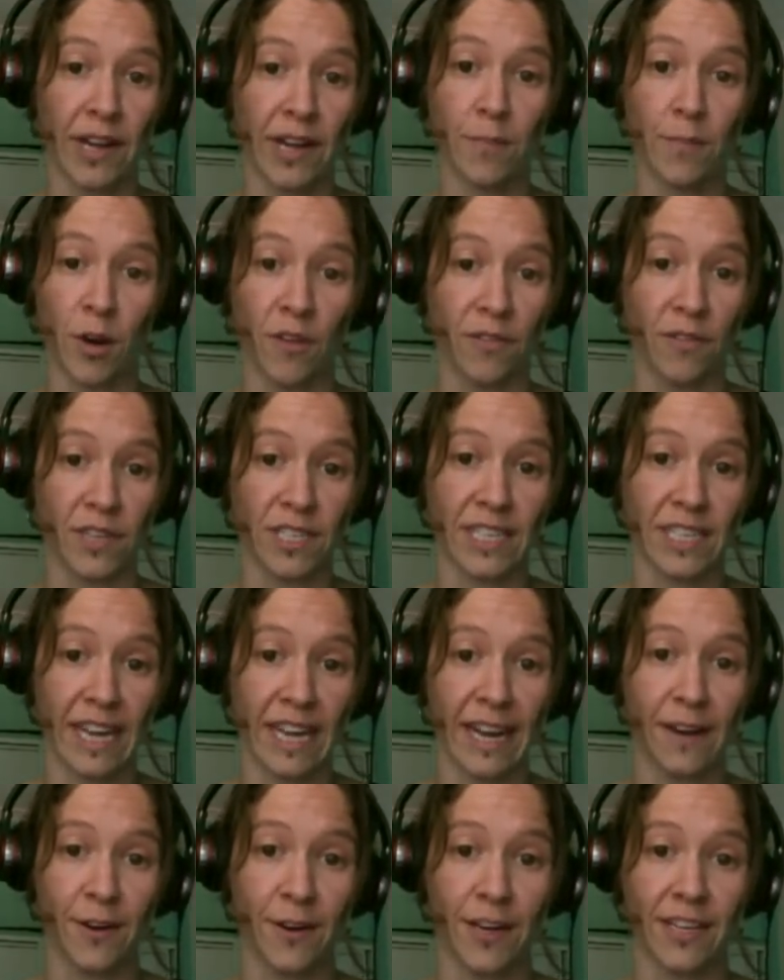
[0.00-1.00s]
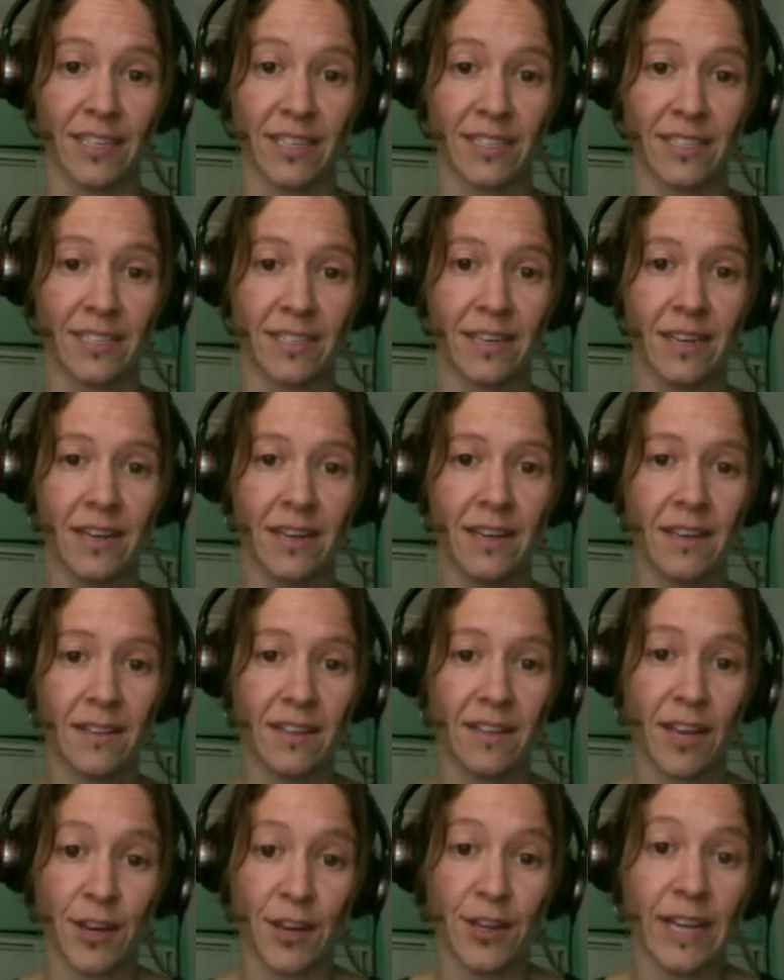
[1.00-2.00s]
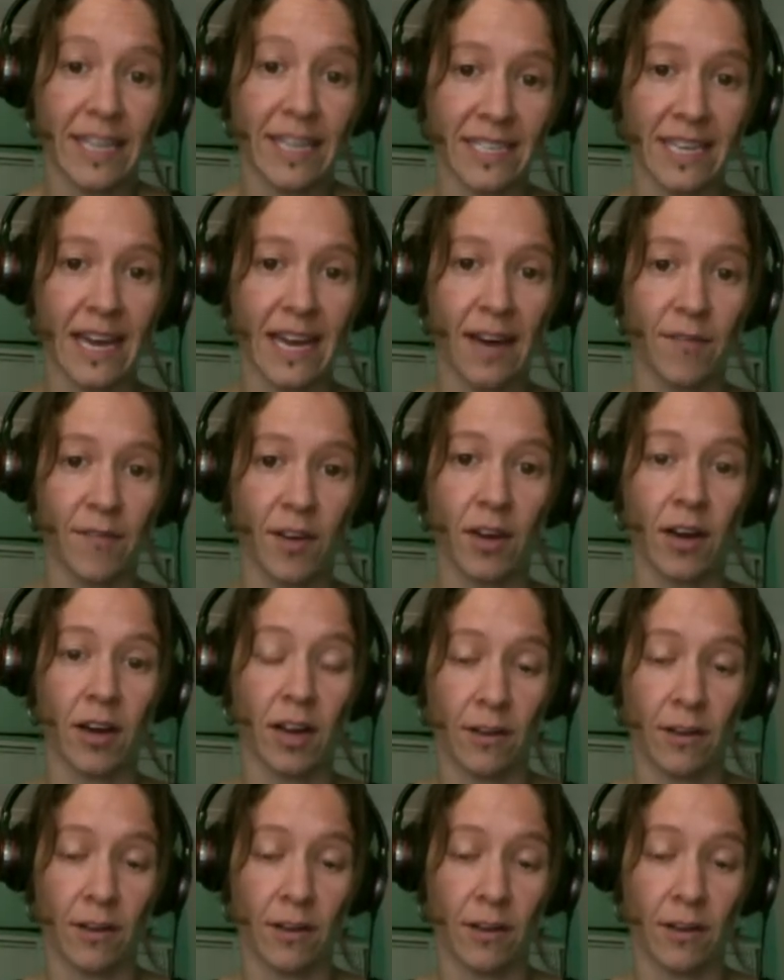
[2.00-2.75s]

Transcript: and impoverished areas that you need to have a,